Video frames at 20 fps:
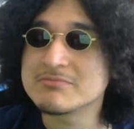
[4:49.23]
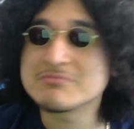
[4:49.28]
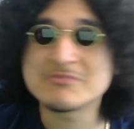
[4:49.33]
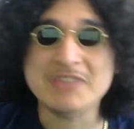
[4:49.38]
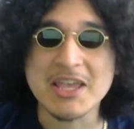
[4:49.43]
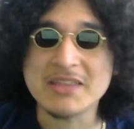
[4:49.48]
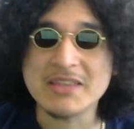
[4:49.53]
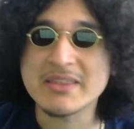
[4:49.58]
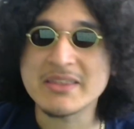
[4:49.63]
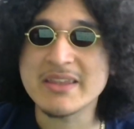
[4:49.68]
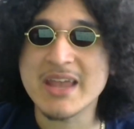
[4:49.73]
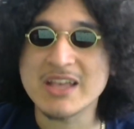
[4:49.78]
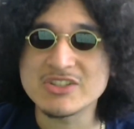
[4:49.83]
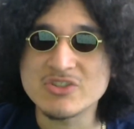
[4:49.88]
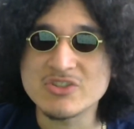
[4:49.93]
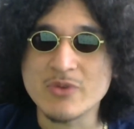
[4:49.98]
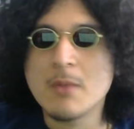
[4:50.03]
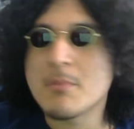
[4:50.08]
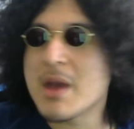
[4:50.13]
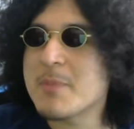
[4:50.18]
Take that as
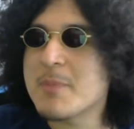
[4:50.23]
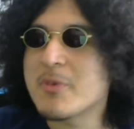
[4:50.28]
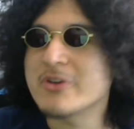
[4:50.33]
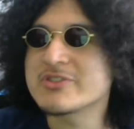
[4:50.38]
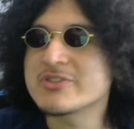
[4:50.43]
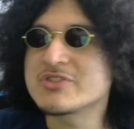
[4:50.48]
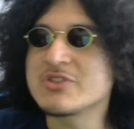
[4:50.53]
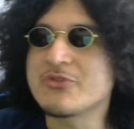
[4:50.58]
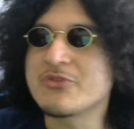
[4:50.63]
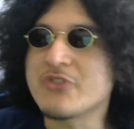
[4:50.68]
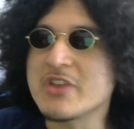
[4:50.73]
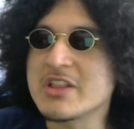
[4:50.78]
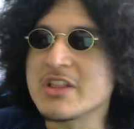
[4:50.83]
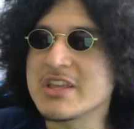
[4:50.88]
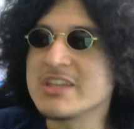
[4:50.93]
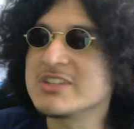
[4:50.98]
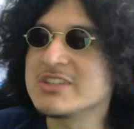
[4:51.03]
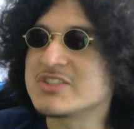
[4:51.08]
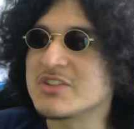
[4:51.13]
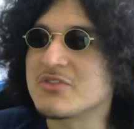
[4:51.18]
you will. My personal
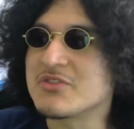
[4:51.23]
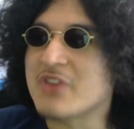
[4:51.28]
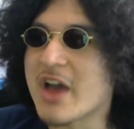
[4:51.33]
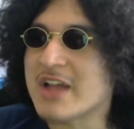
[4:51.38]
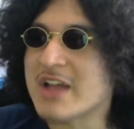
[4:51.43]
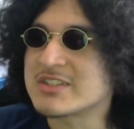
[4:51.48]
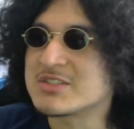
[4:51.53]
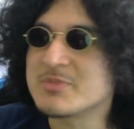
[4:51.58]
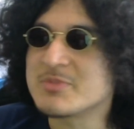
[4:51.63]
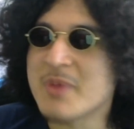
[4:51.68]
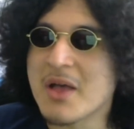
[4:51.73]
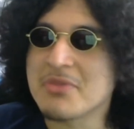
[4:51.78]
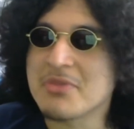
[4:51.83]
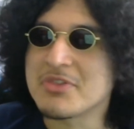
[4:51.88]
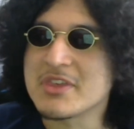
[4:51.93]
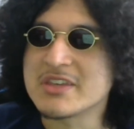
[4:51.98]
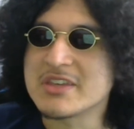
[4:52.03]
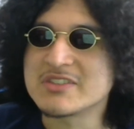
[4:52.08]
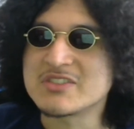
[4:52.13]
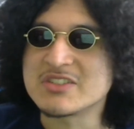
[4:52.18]
feelings and thoughts about
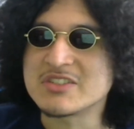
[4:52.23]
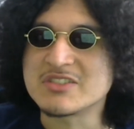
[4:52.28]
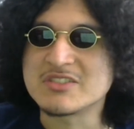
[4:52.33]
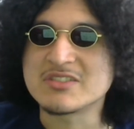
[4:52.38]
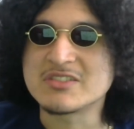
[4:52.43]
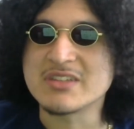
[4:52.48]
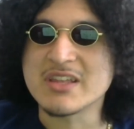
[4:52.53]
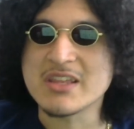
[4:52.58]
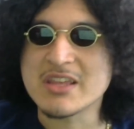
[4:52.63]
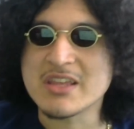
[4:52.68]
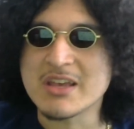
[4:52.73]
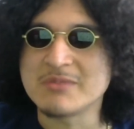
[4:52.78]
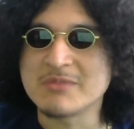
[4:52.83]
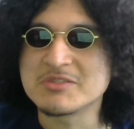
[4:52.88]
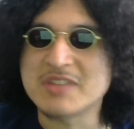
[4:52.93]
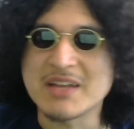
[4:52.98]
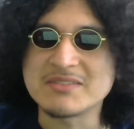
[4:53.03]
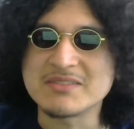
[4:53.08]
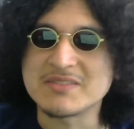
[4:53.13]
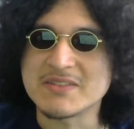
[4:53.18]
this is, it comes
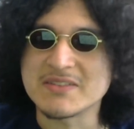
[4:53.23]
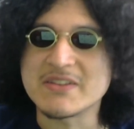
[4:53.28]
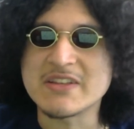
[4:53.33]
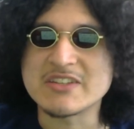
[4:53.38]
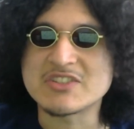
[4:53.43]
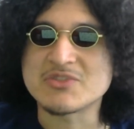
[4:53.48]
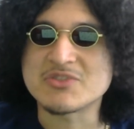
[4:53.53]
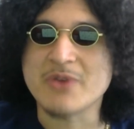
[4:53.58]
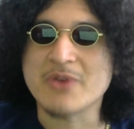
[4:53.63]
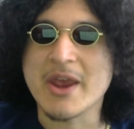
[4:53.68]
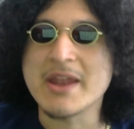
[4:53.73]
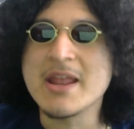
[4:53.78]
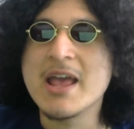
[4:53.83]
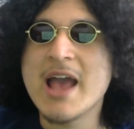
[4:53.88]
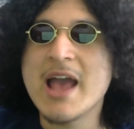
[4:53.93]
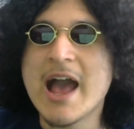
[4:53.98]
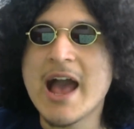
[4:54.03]
down to this, right?